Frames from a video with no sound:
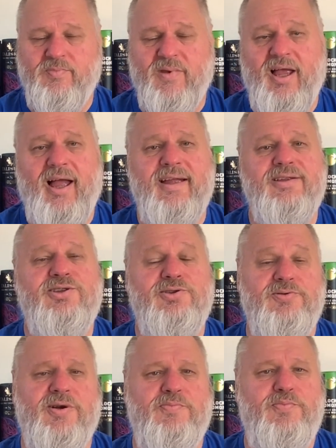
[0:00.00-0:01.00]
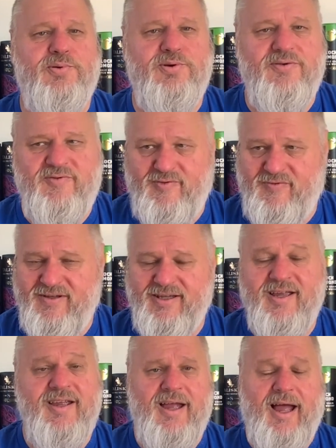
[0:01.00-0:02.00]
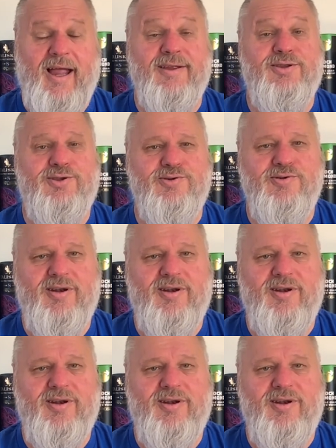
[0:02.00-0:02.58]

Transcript: I do approve of it. I do